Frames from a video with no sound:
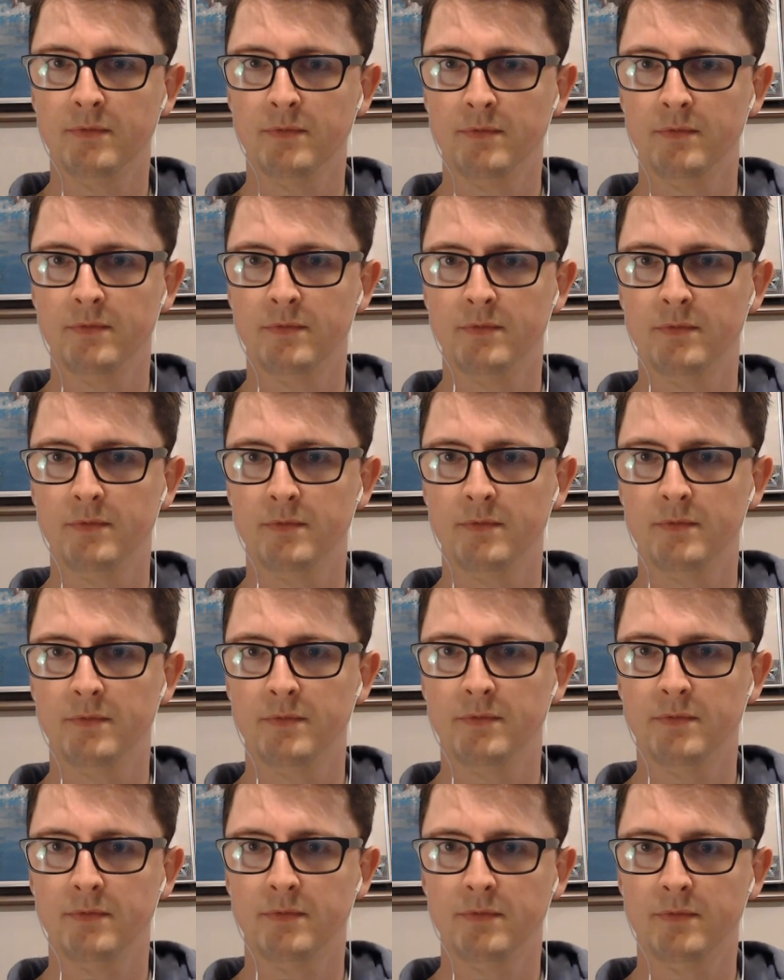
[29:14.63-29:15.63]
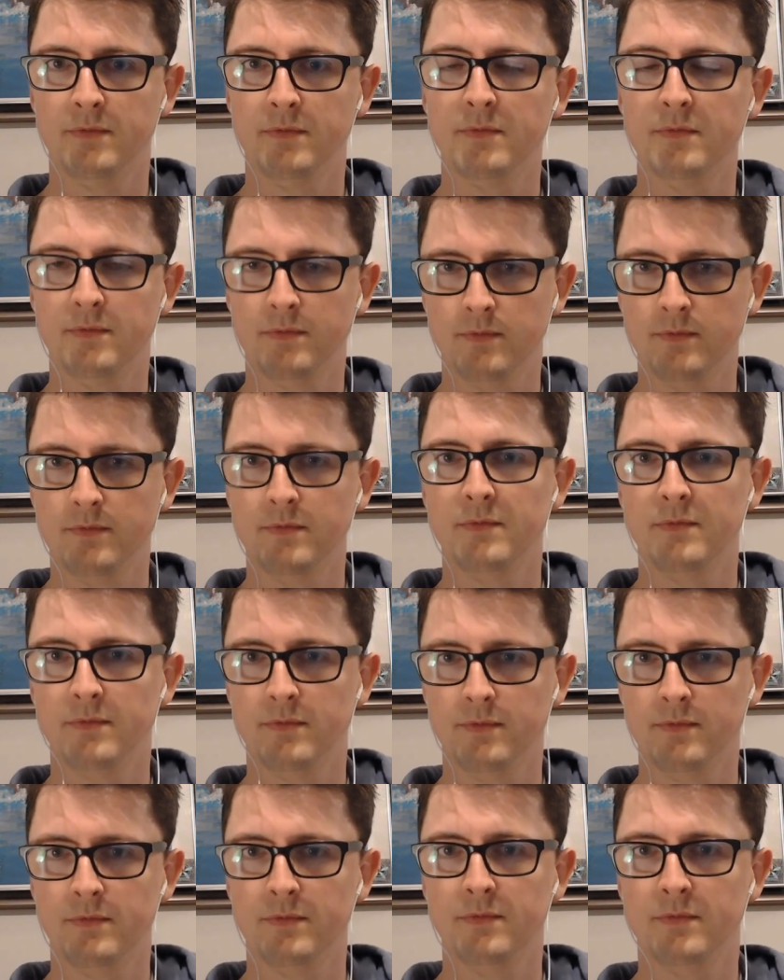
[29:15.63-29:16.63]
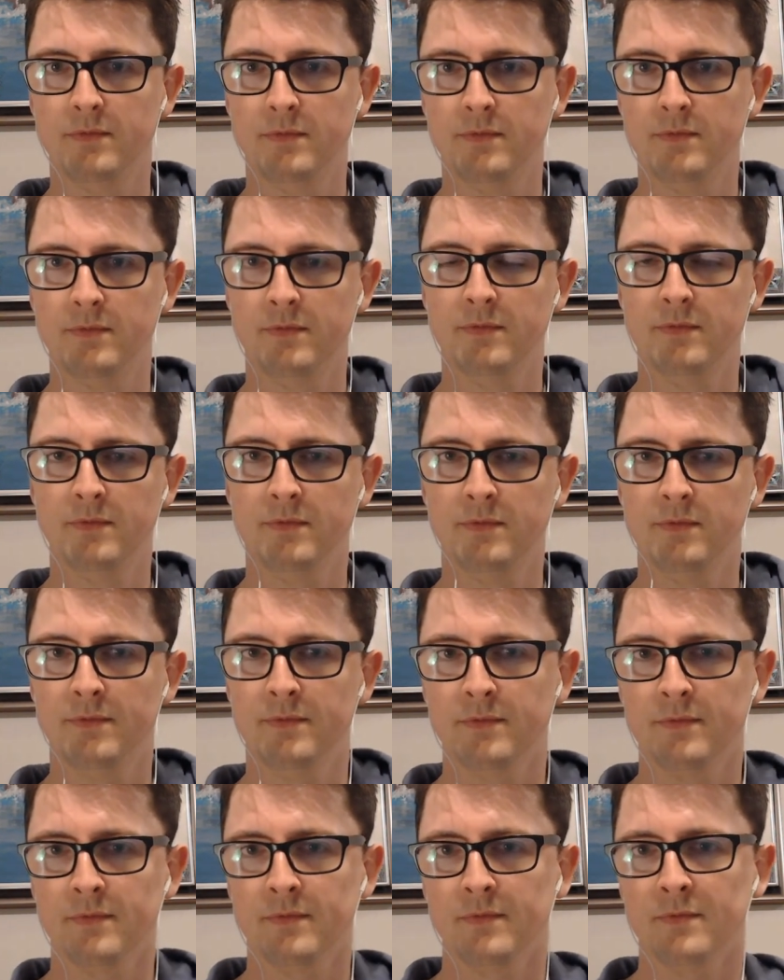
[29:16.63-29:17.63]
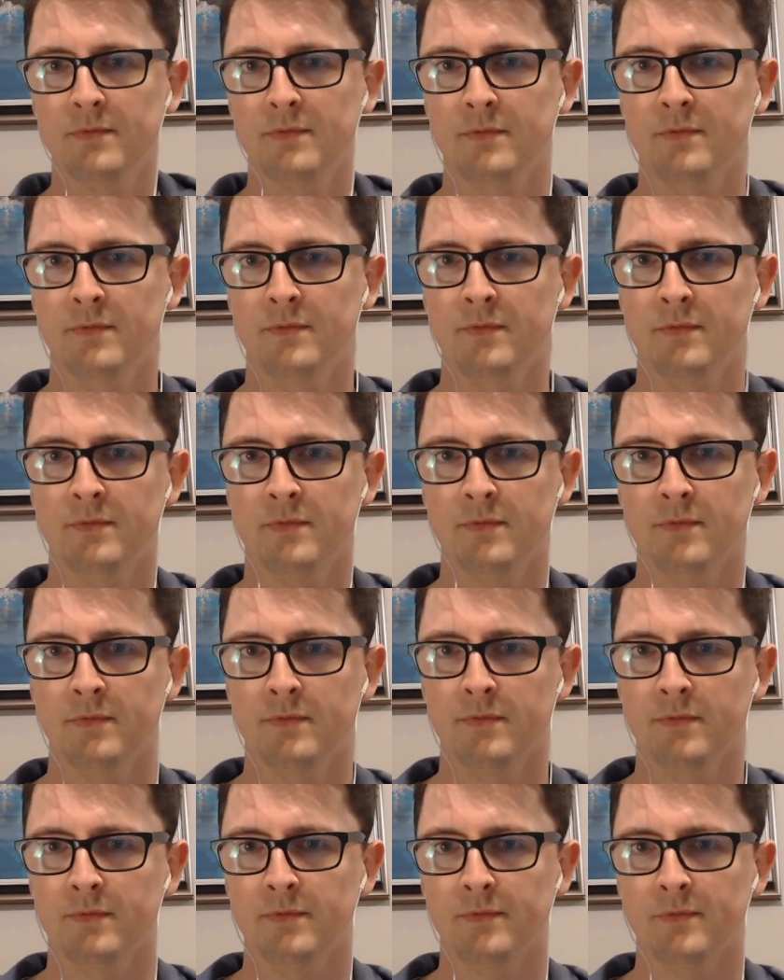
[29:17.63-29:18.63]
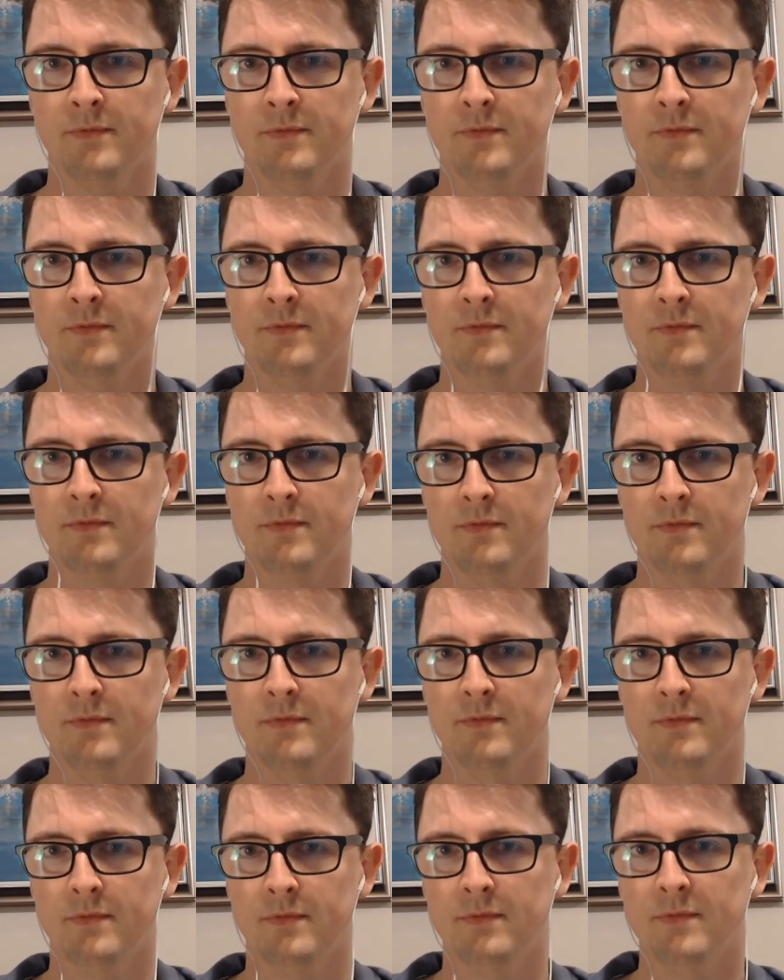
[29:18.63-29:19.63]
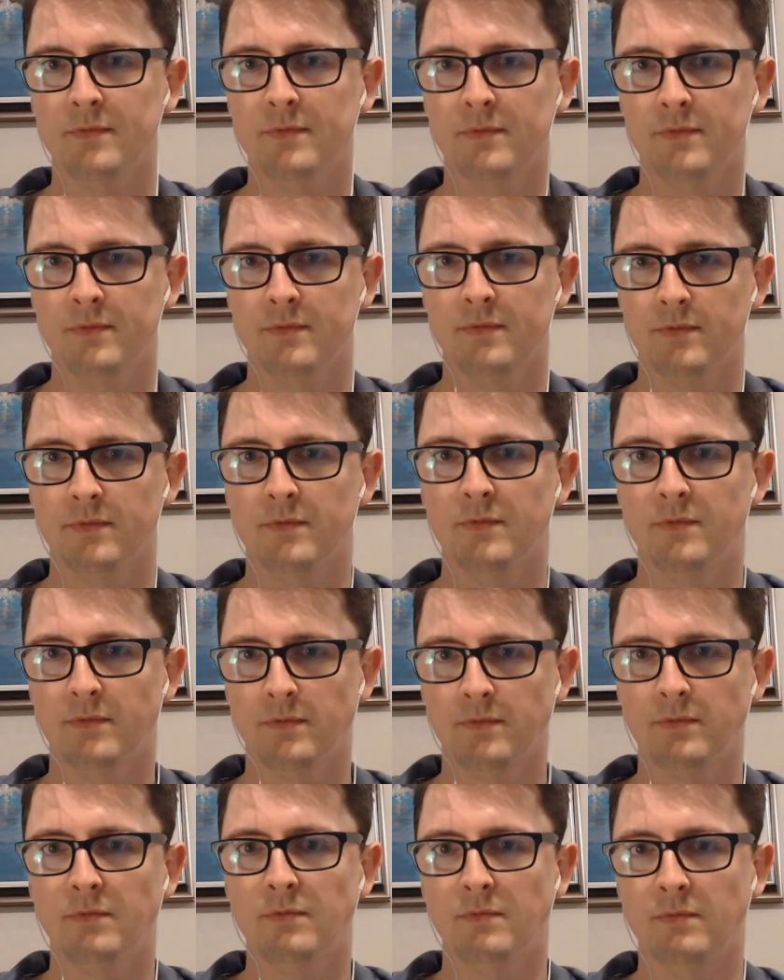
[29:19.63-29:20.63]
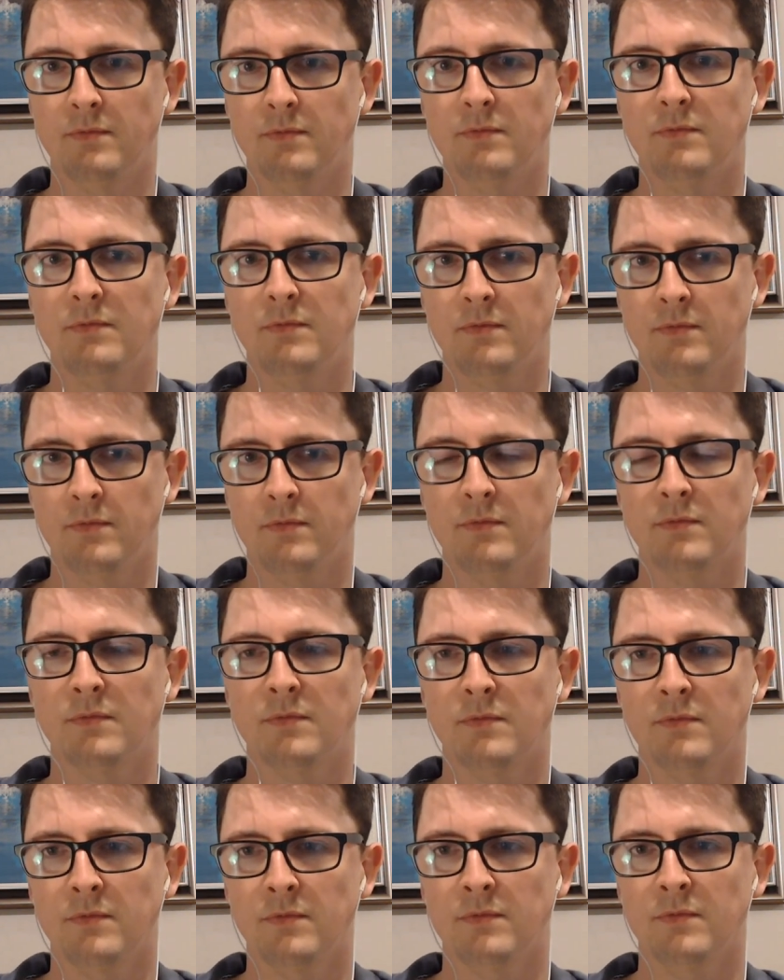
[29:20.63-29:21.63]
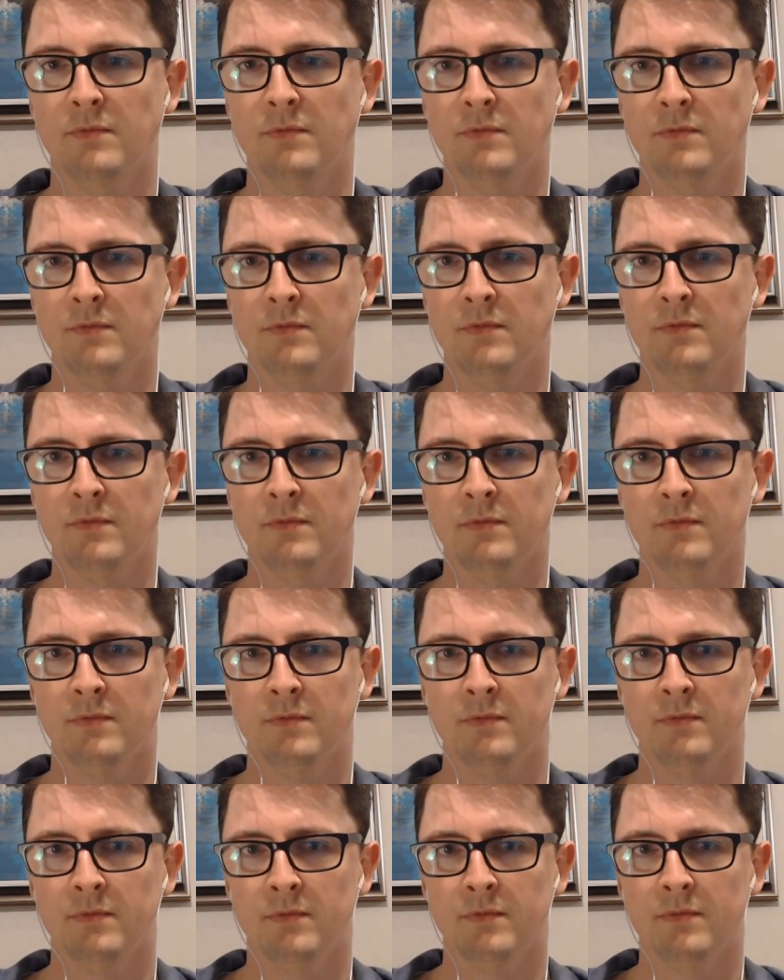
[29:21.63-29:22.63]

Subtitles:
(silent)